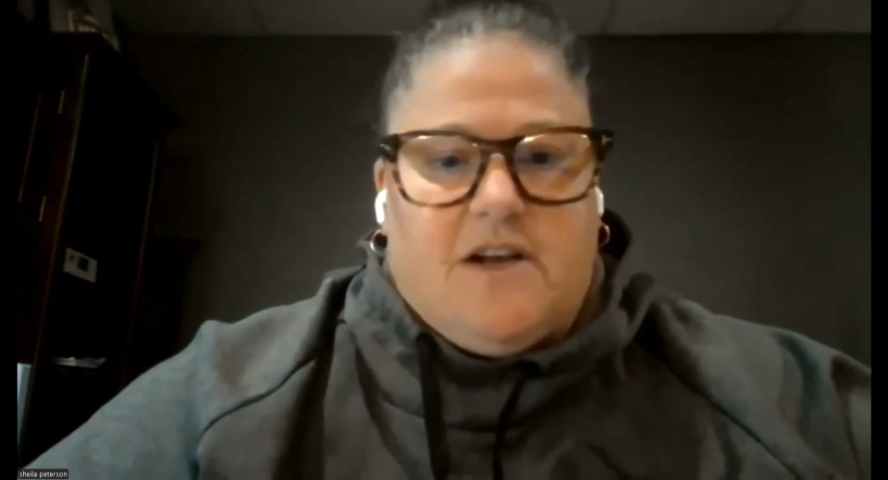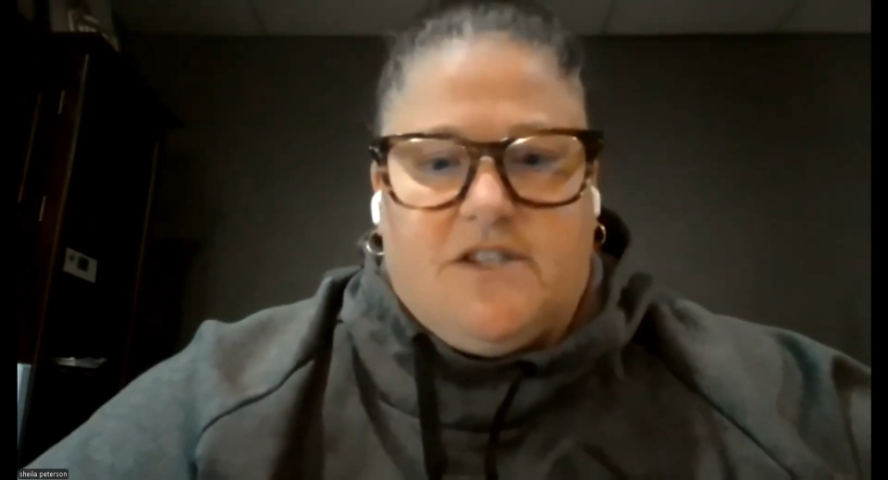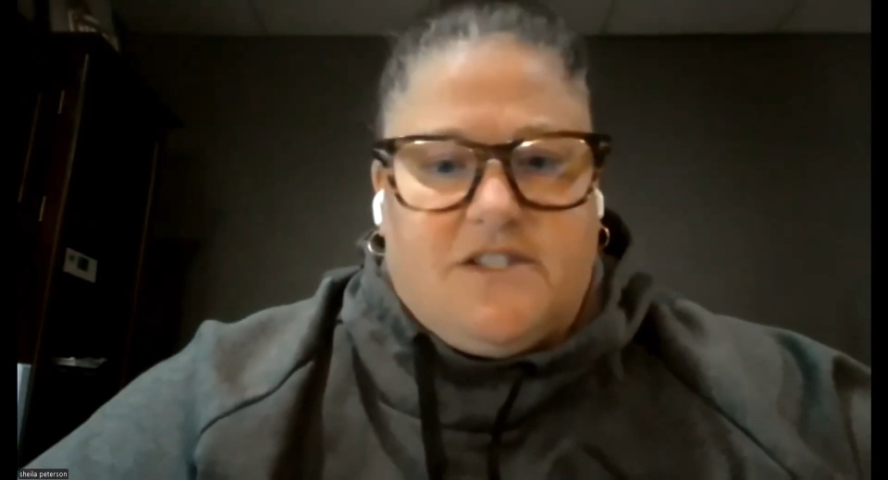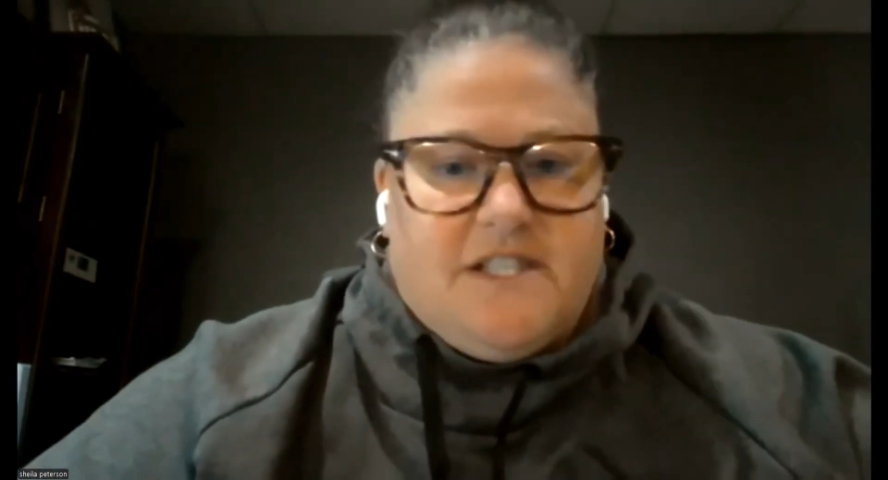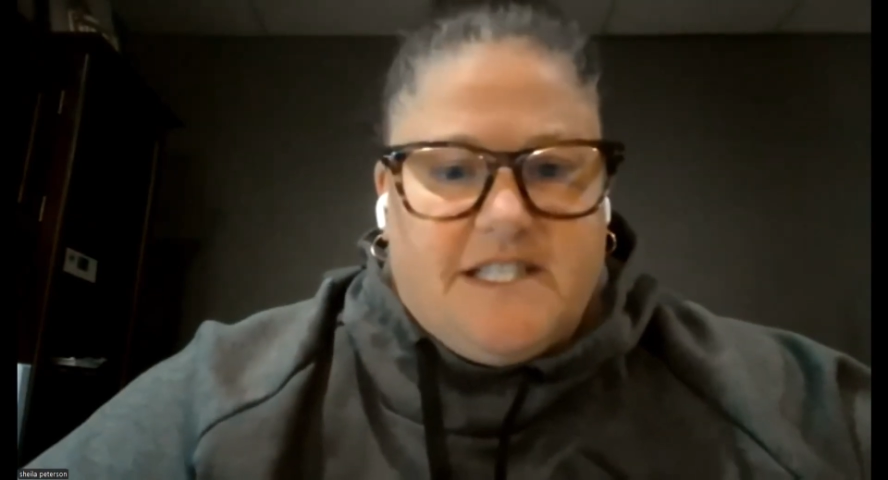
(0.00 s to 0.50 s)
or
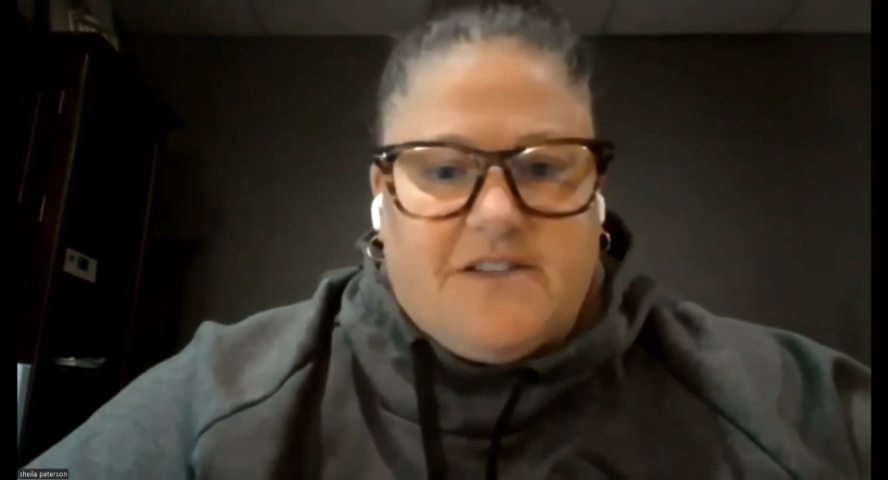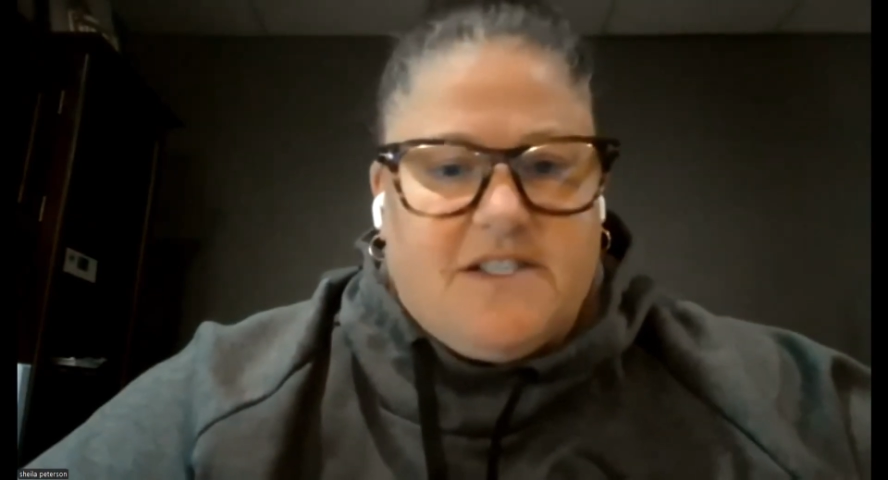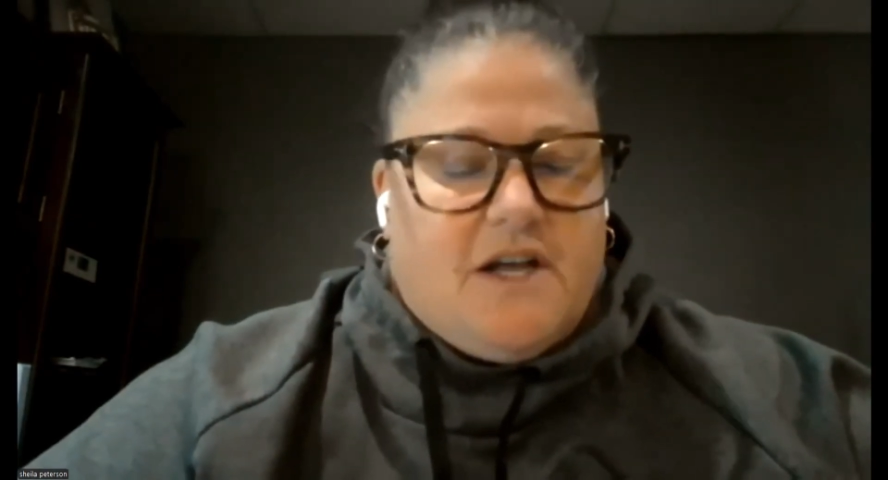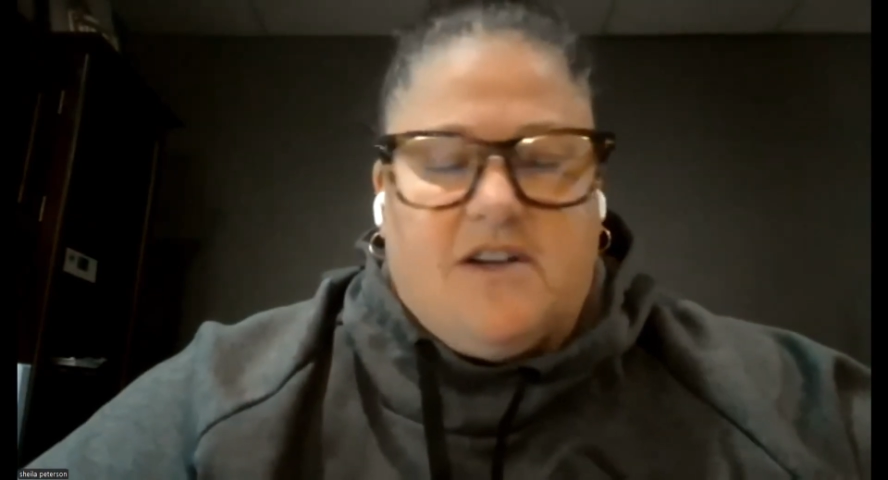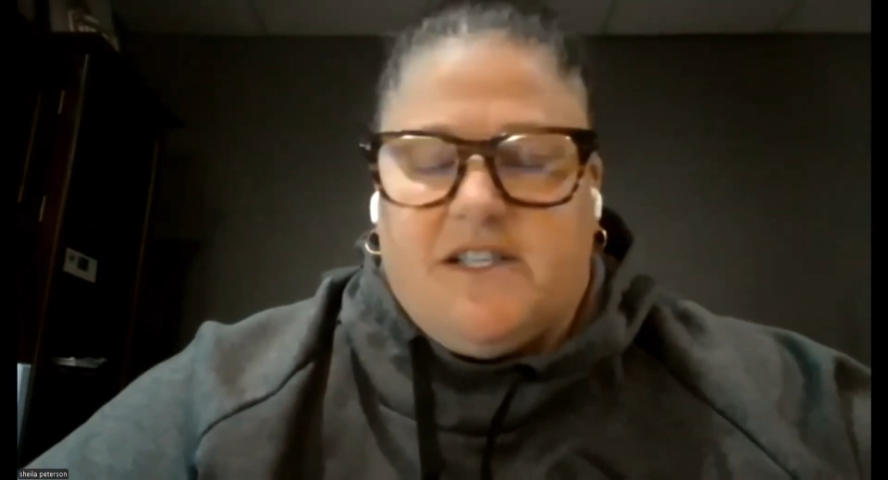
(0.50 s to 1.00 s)

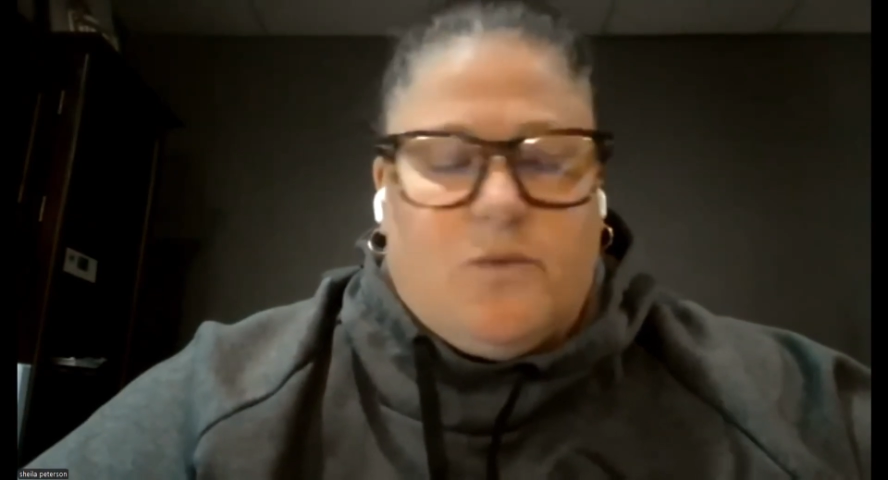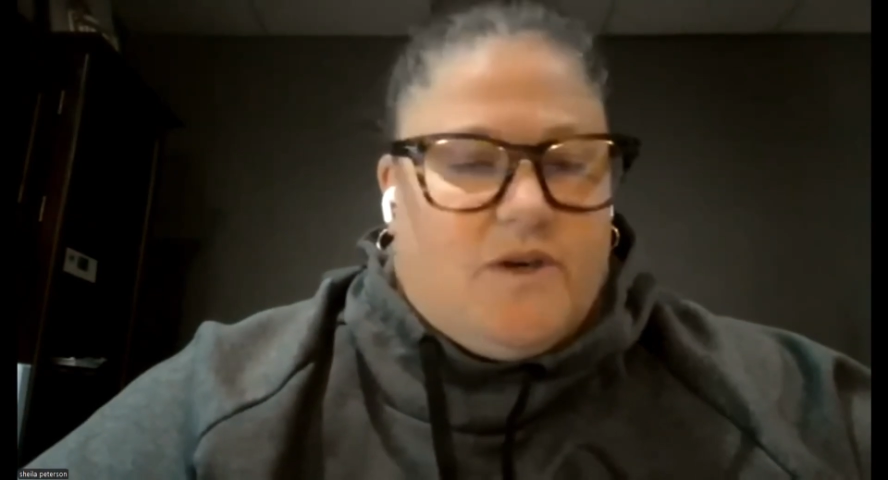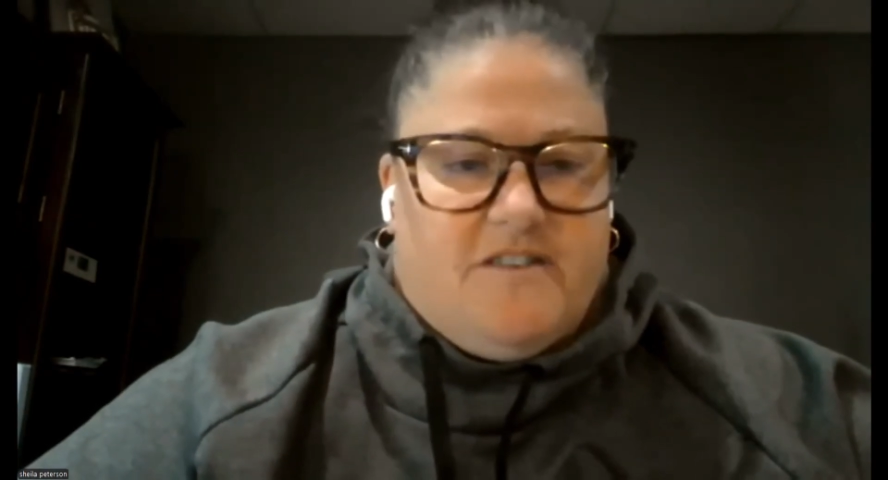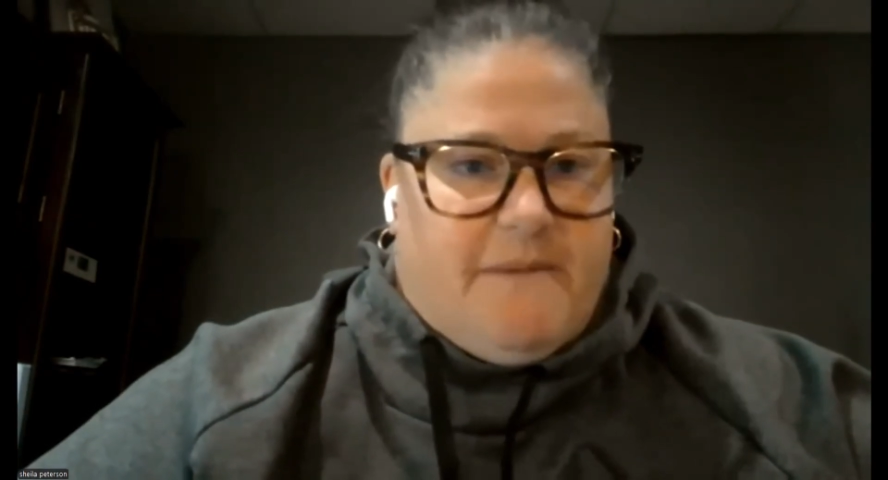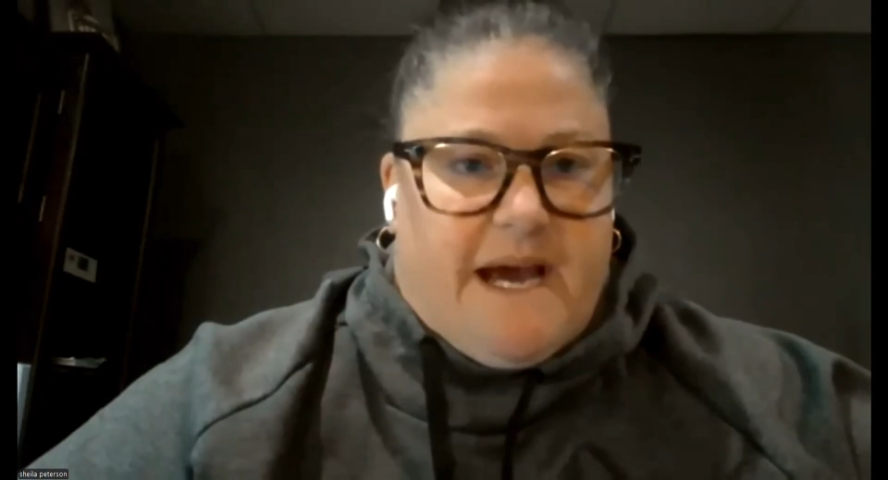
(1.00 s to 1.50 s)
$6,000, it
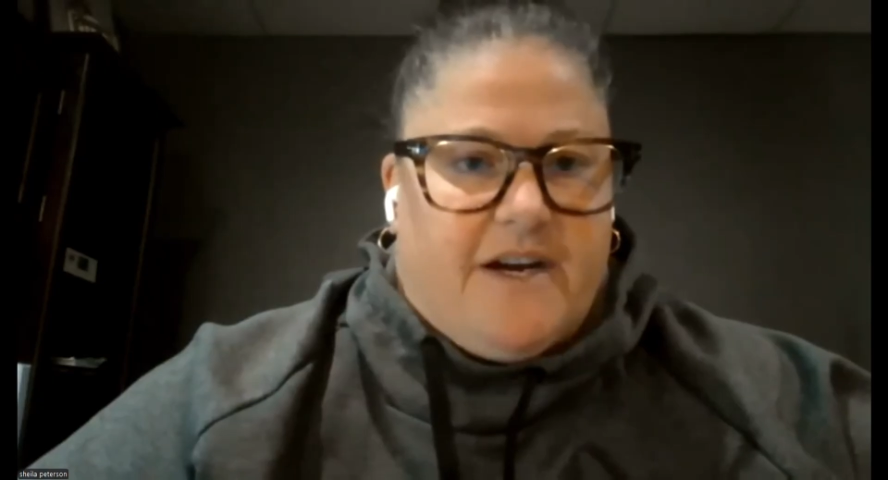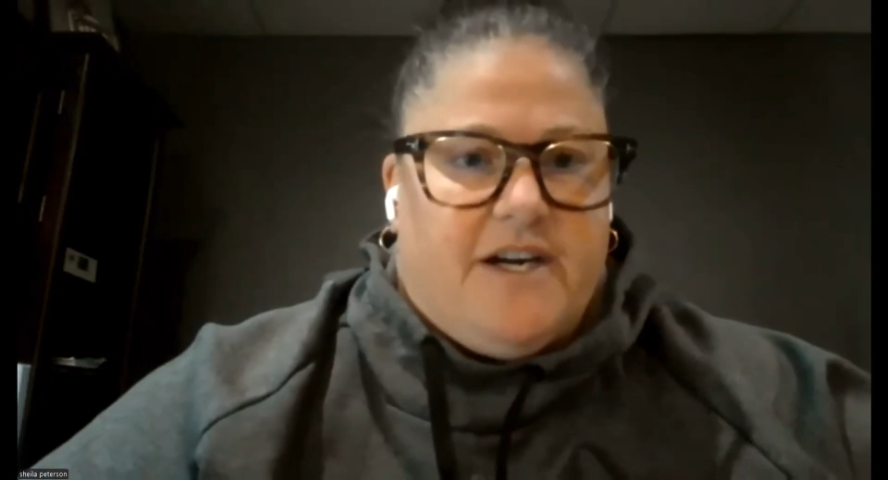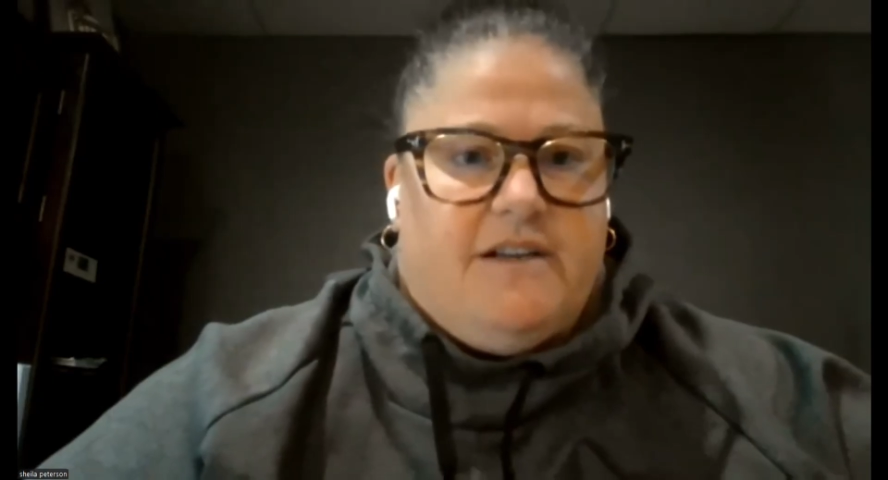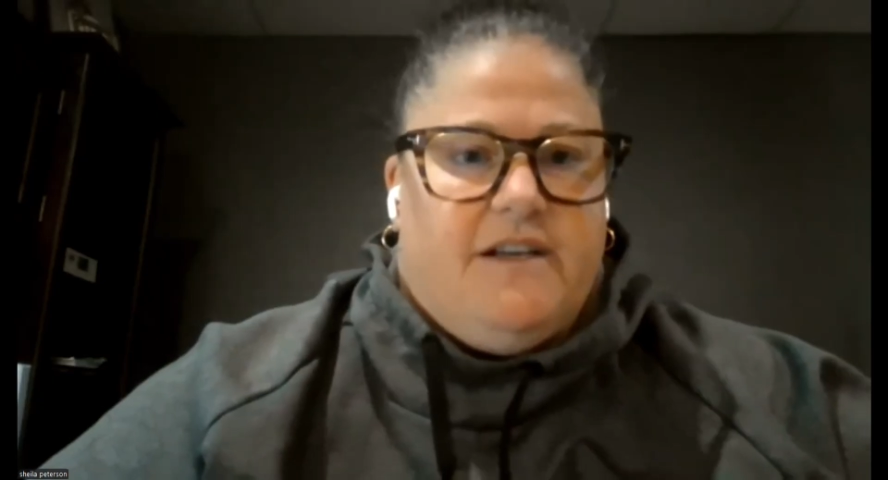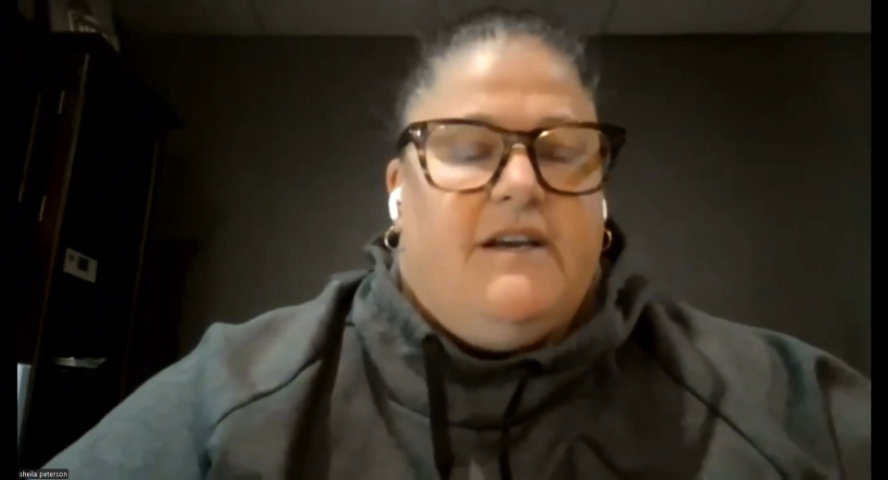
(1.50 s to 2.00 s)
wouldn't have
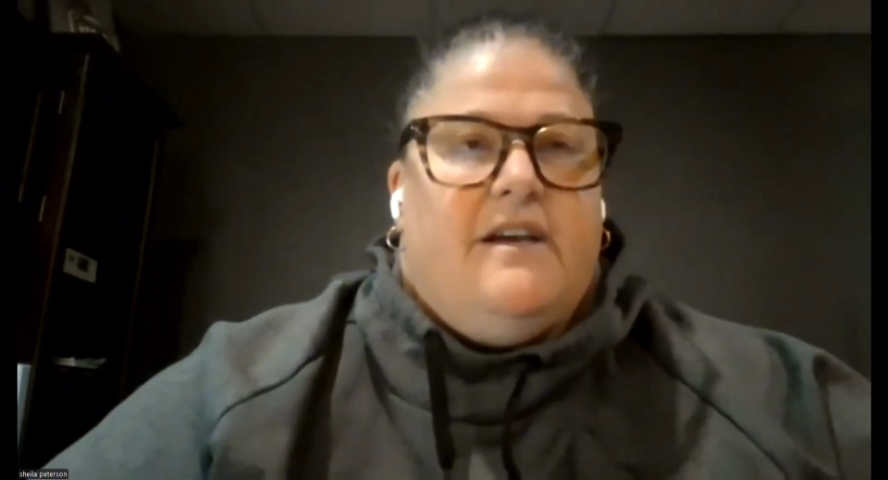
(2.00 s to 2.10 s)
mattered.